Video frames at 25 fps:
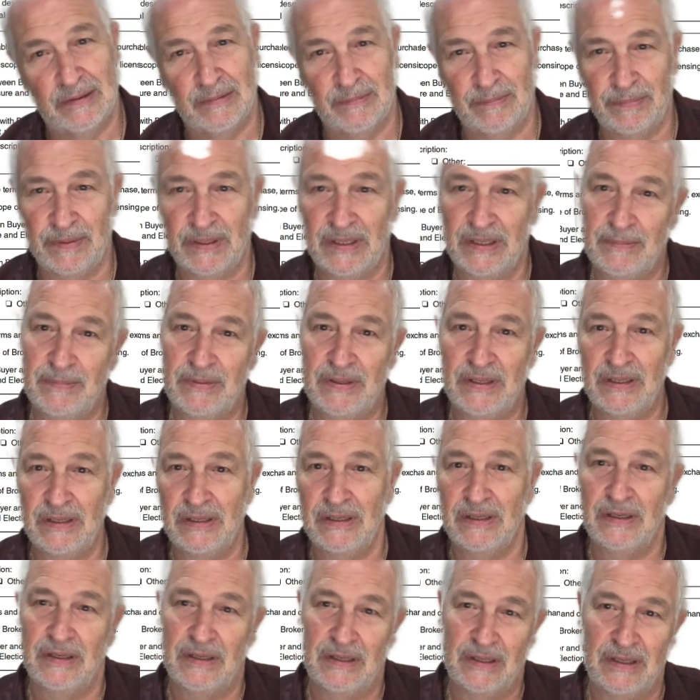
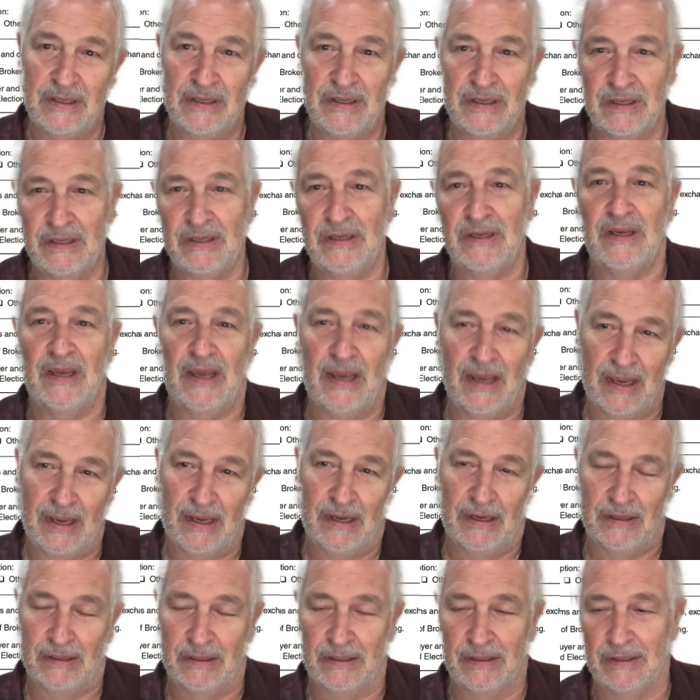BBEEA.
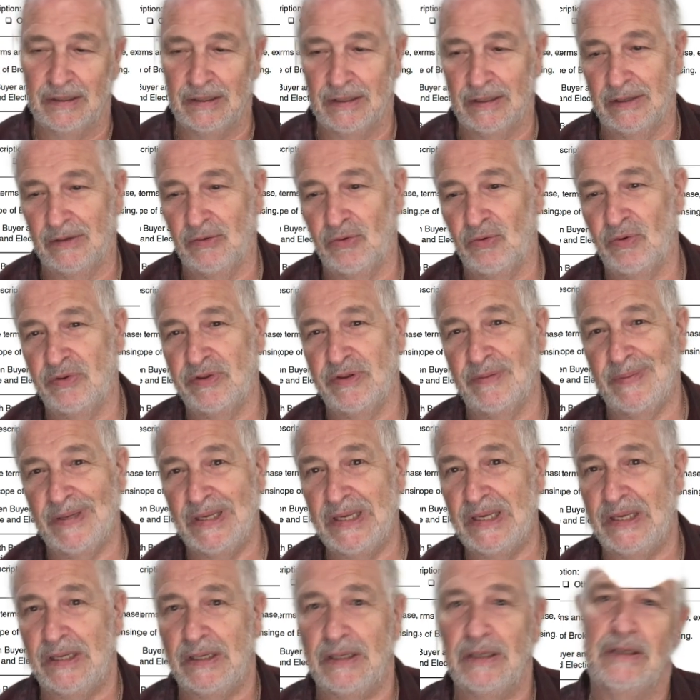Or the
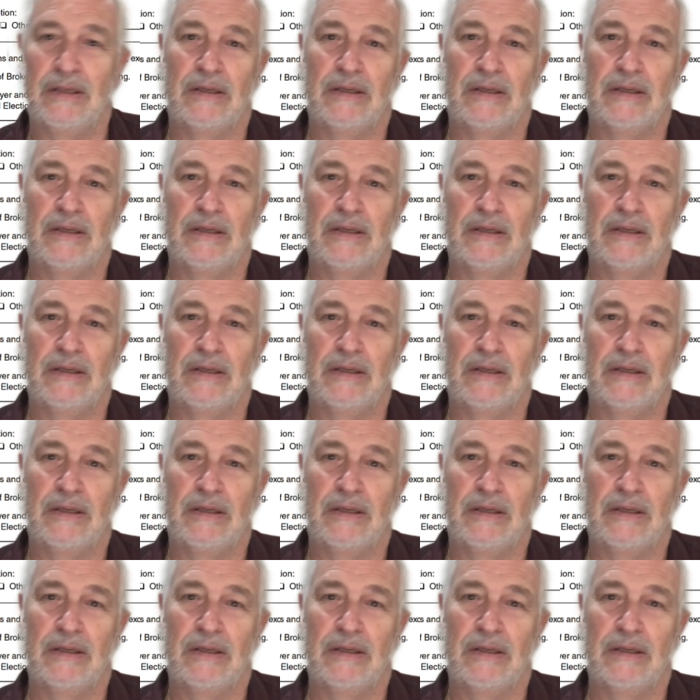B.